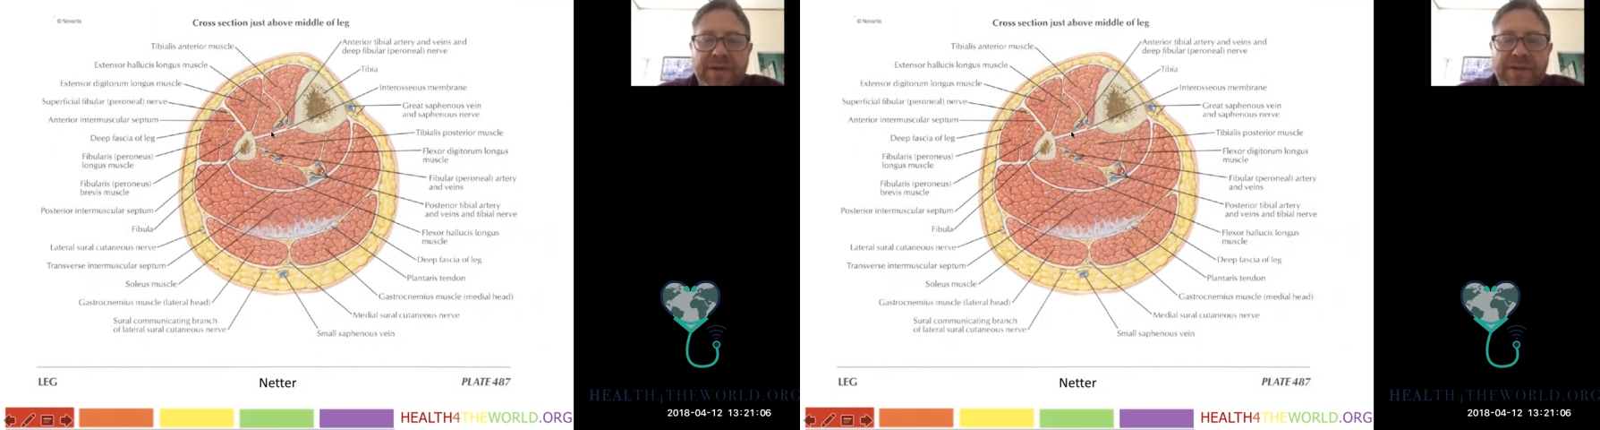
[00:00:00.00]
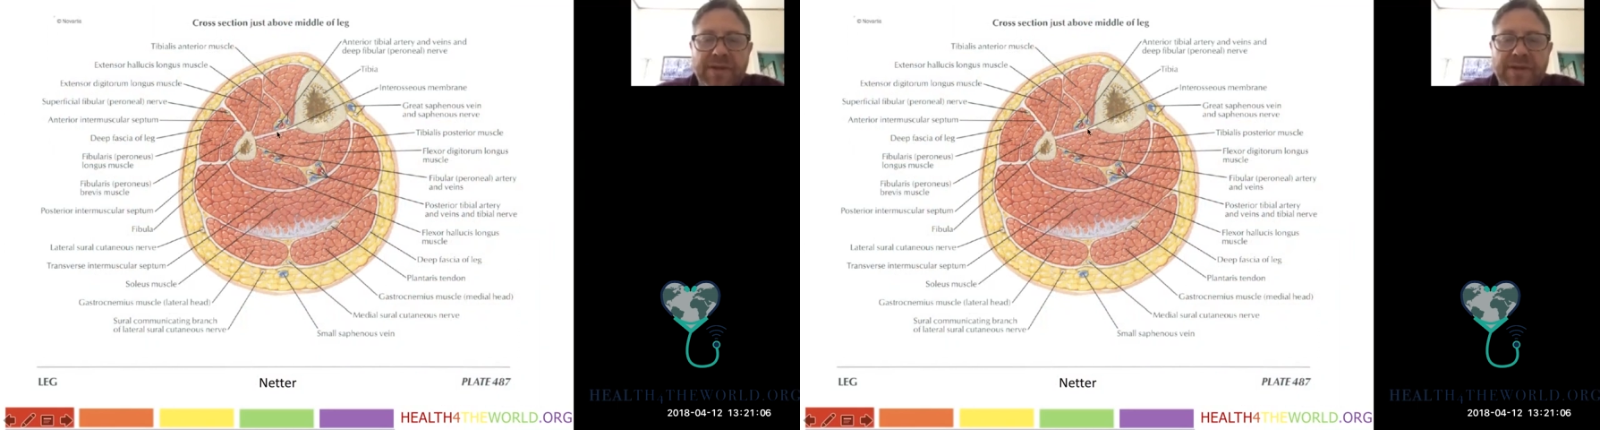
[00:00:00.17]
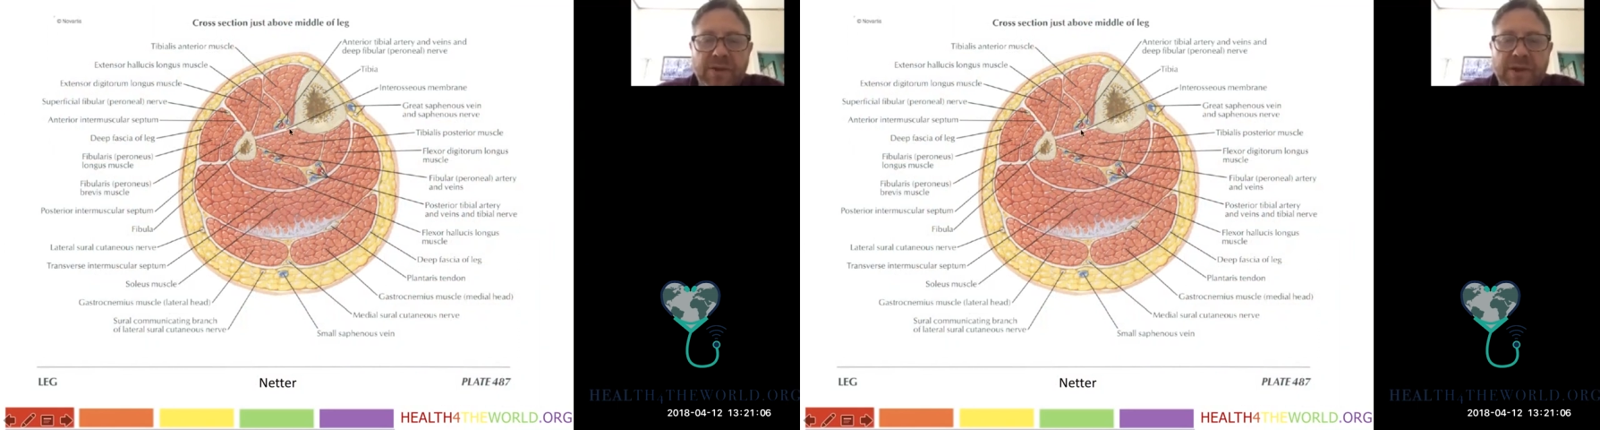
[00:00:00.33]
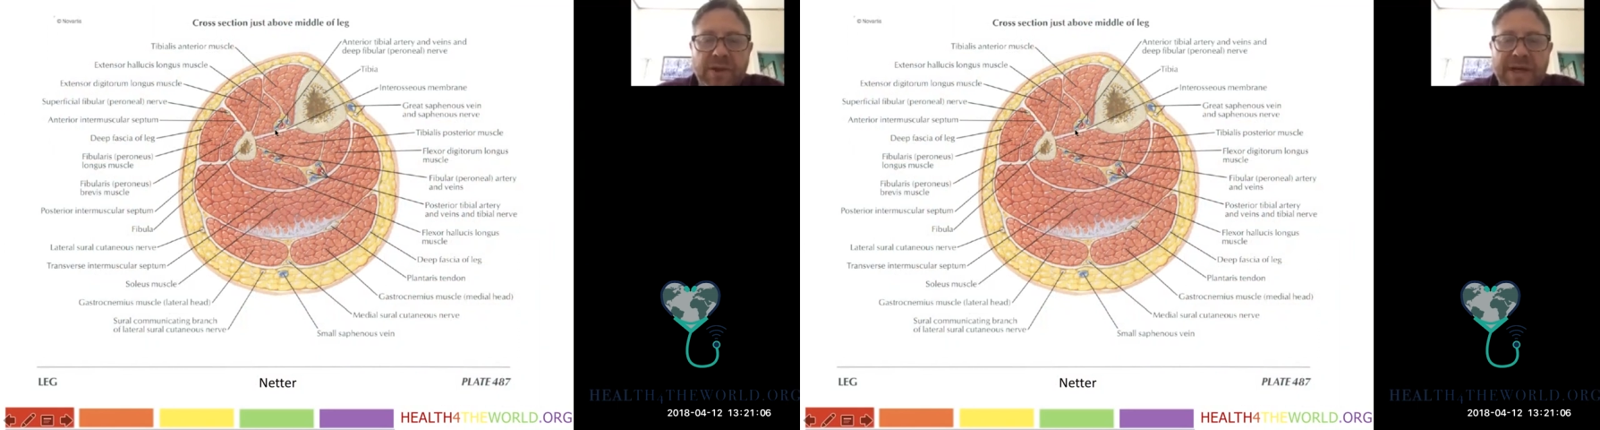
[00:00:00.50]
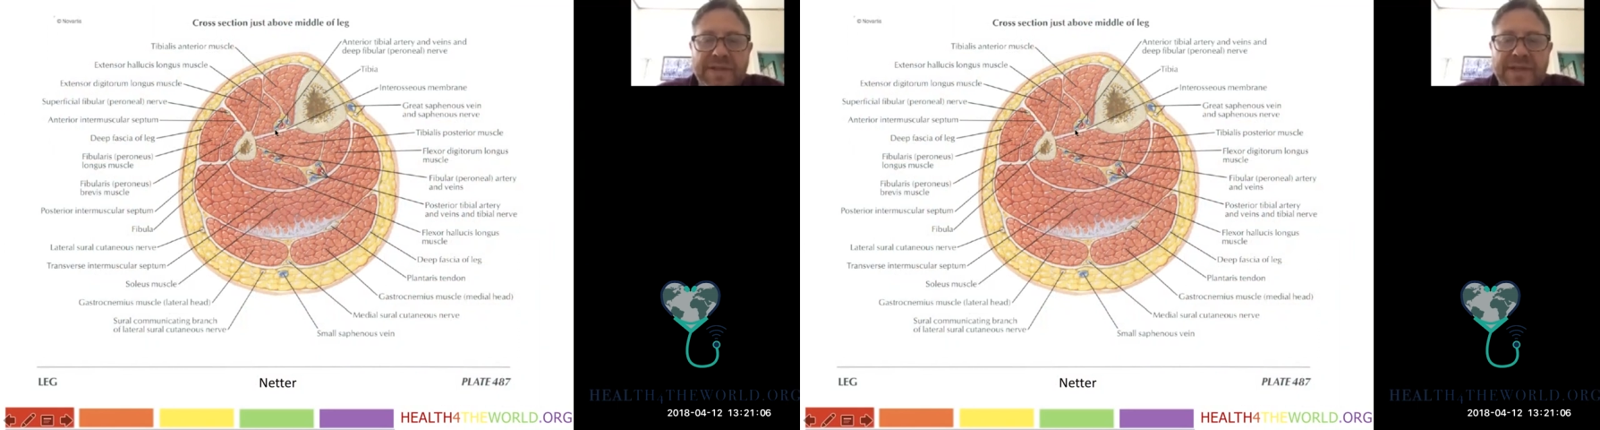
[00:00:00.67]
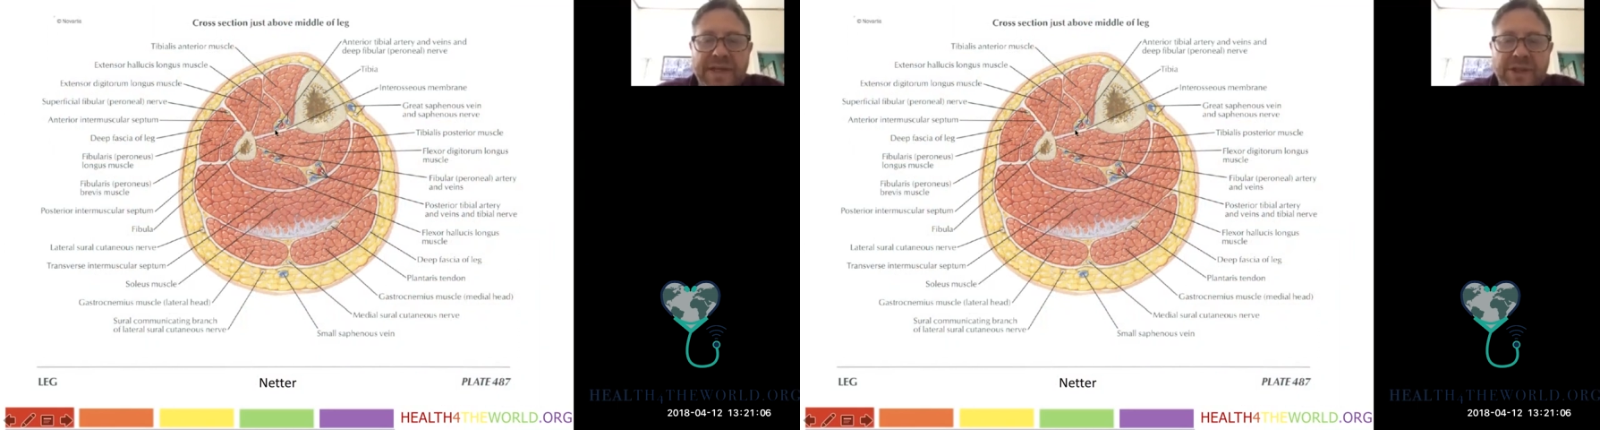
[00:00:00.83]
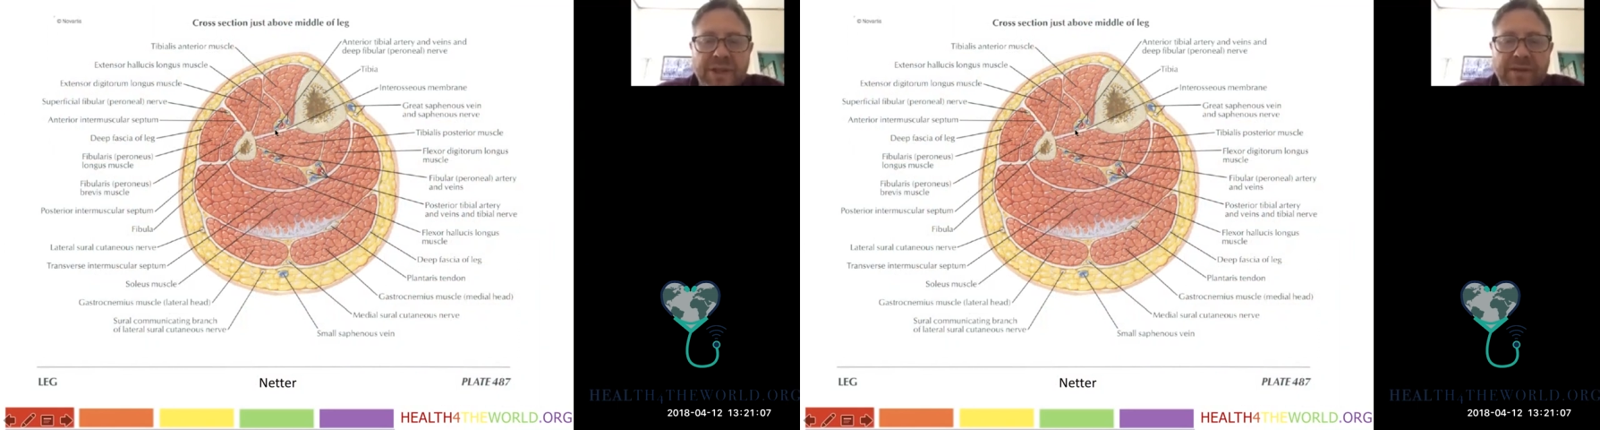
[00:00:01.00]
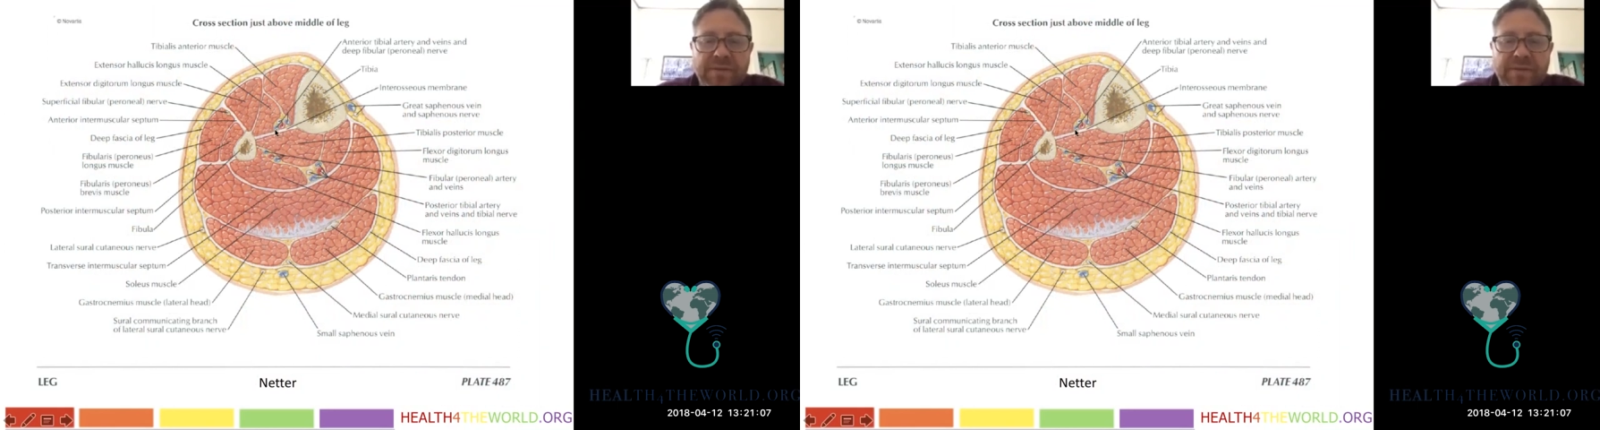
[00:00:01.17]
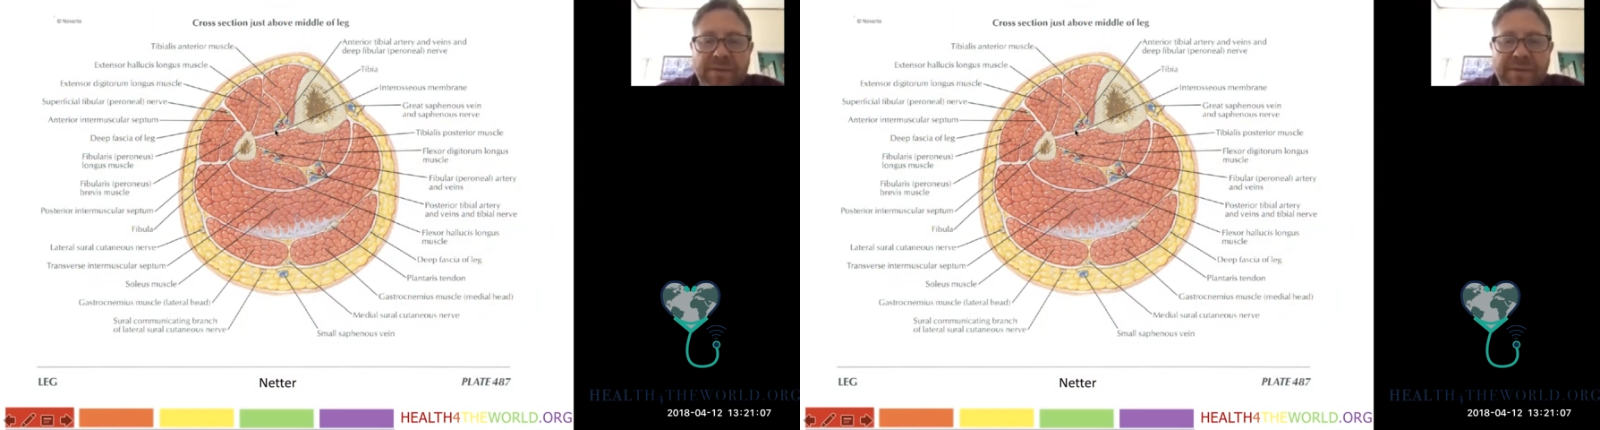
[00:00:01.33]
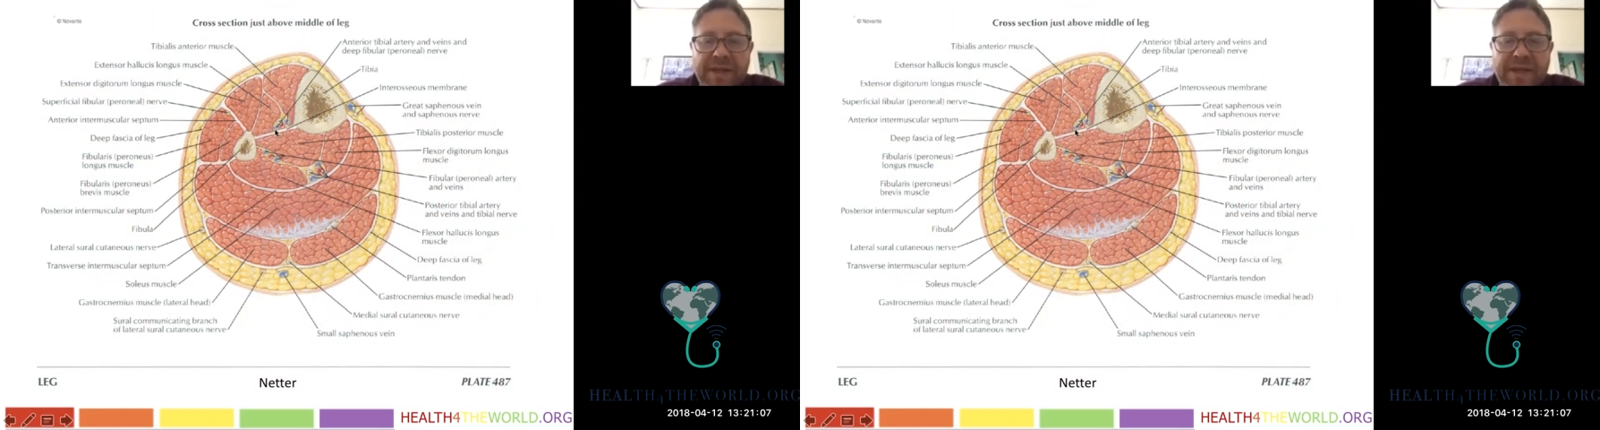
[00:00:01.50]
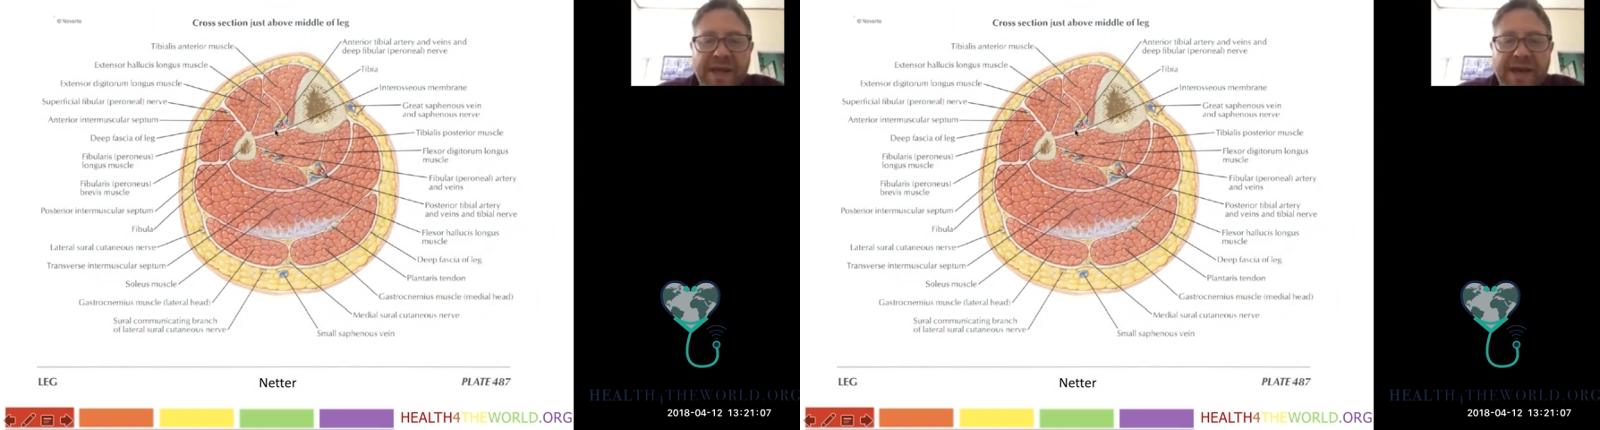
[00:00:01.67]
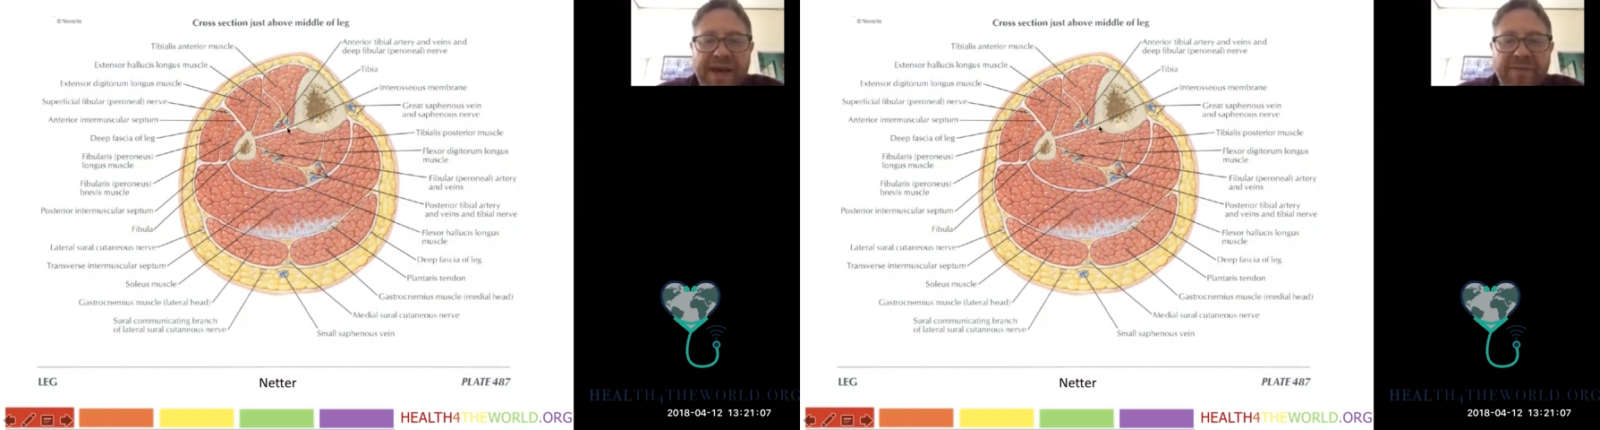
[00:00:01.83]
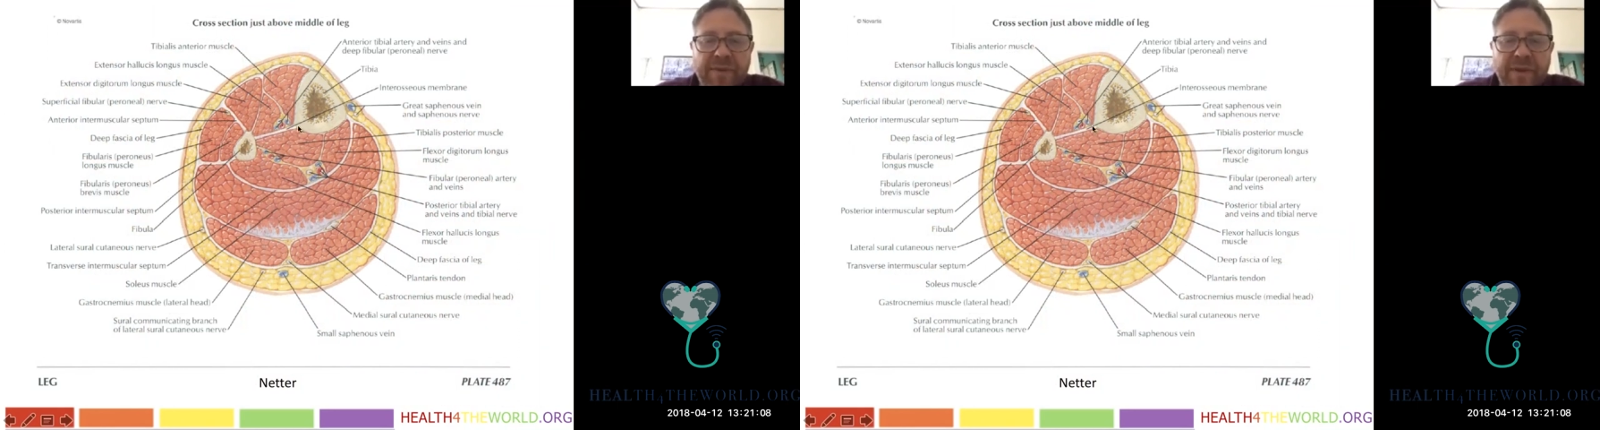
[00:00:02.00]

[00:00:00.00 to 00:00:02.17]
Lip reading: This is a cross-section, mid-calf,